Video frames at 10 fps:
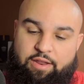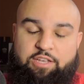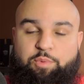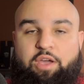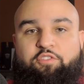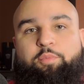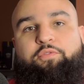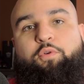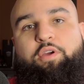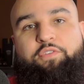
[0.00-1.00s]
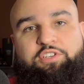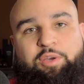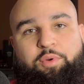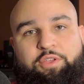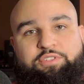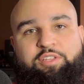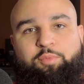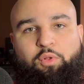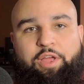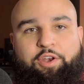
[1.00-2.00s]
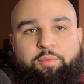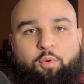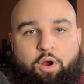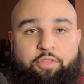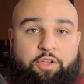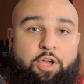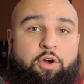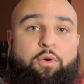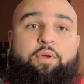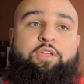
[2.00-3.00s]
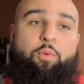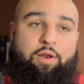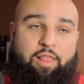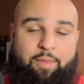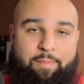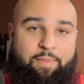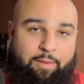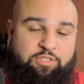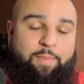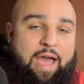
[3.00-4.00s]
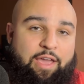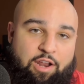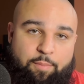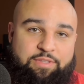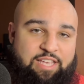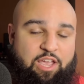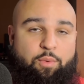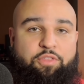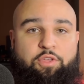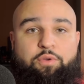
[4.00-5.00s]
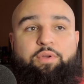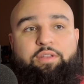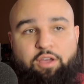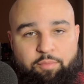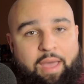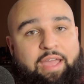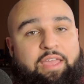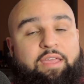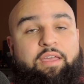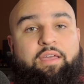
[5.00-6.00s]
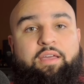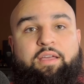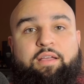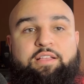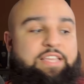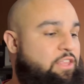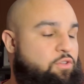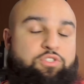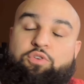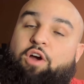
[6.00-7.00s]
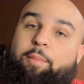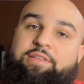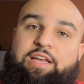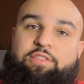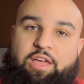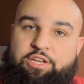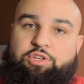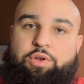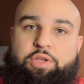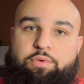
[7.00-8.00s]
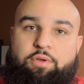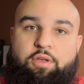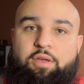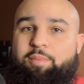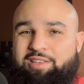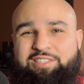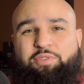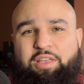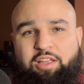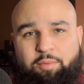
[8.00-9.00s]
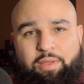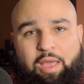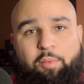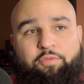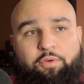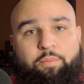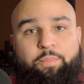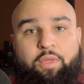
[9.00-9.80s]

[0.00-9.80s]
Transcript: as we covered before, if you're someone using the Moonlander more on the go, you wanna like be able to pack it up and take it with you and unpack it, take those 2 grommets out that I showed you, because it's really gonna be helpful.